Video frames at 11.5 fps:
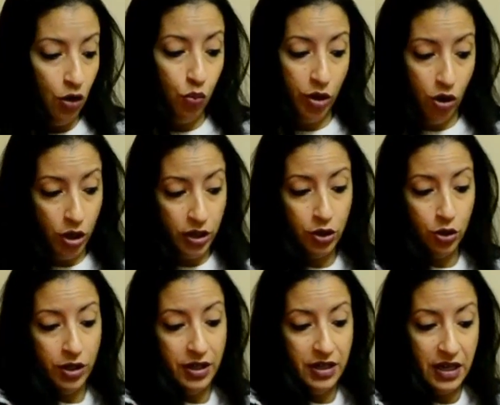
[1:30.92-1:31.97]
We're also
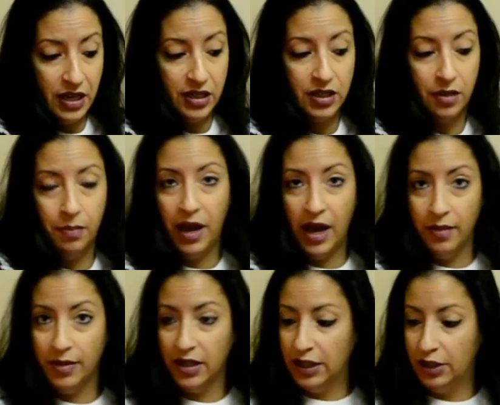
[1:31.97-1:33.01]
going to need some
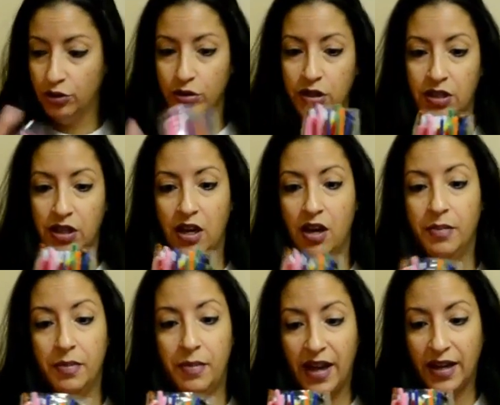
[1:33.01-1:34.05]
pipe cleaners, and they come in
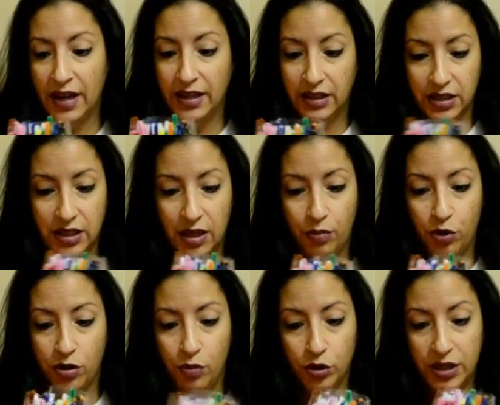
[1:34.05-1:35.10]
a bag like this. I
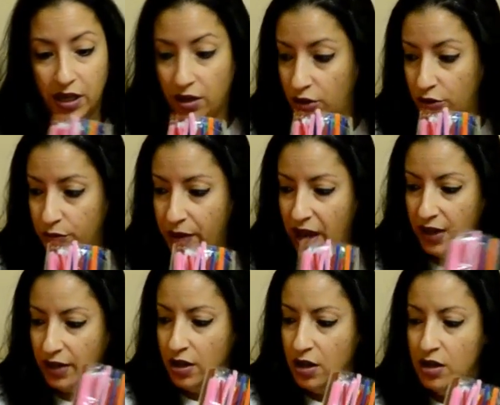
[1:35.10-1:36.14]
bought a multicolored bag.
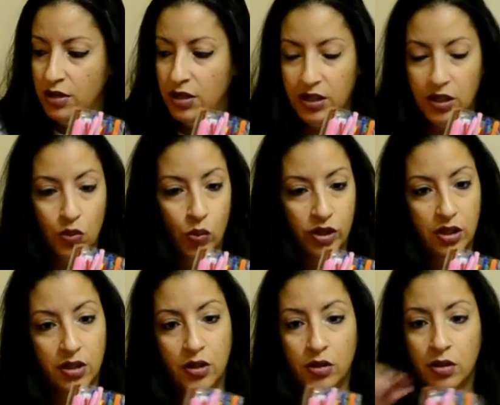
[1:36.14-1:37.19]
This is what
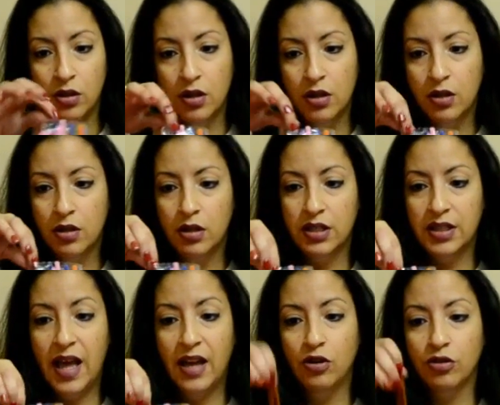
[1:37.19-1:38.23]
his
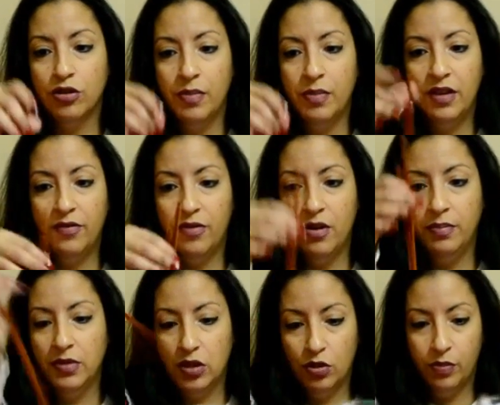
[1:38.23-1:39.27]
antlers are made from.
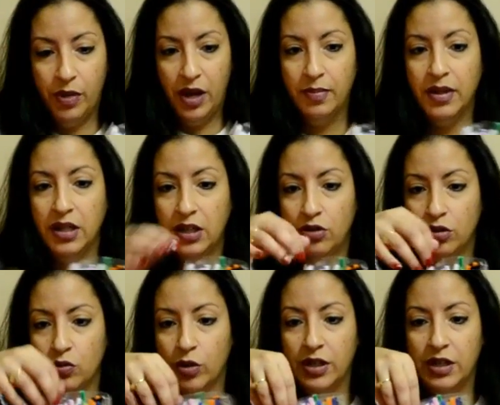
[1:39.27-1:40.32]
So pipe cleaners,
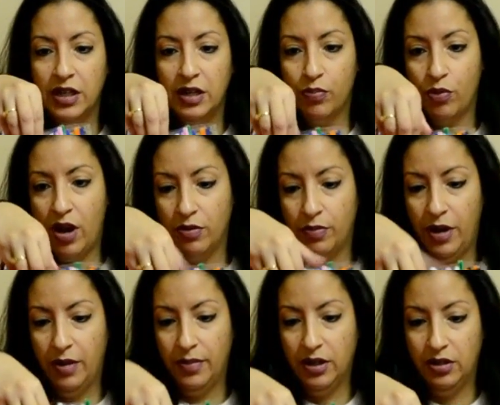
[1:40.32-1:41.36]
we're going to need brown
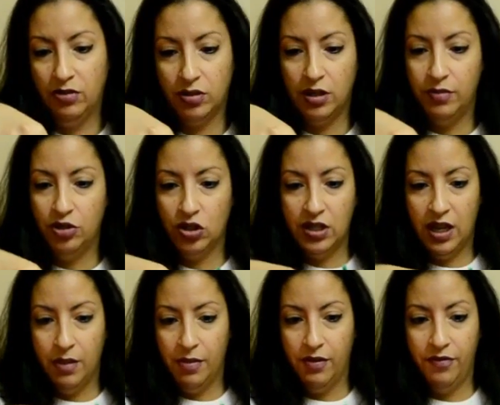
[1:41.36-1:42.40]
pipe cleaners. Let me just take
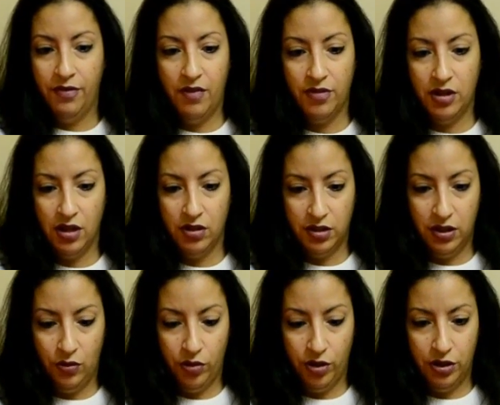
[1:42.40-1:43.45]
them out for everything else
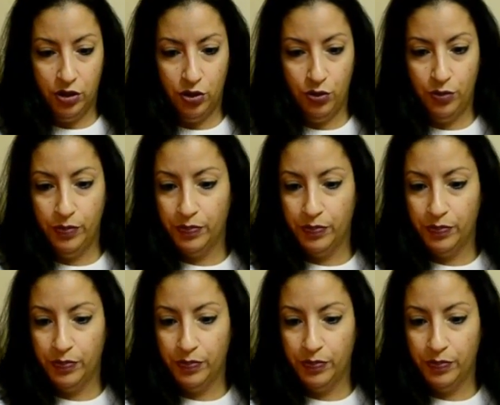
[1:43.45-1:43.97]
that we're going to do.